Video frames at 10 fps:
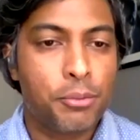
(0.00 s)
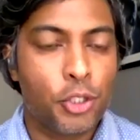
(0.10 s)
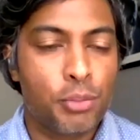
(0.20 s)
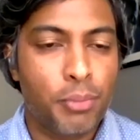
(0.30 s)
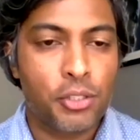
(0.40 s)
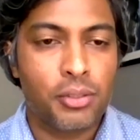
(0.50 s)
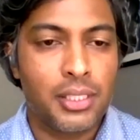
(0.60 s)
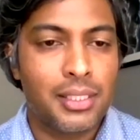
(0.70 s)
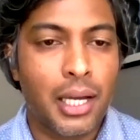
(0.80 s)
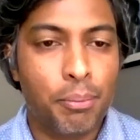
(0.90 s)
to a
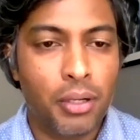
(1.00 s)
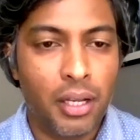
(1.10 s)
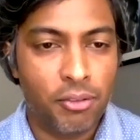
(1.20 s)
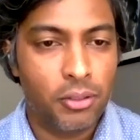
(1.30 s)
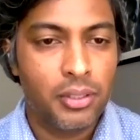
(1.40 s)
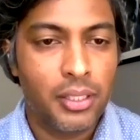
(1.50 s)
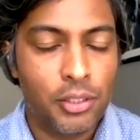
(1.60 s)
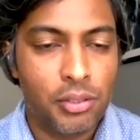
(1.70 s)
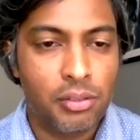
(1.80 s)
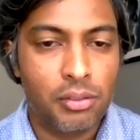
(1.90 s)
specialty type level
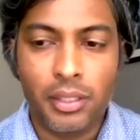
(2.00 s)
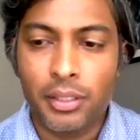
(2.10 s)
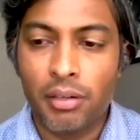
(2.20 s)
into,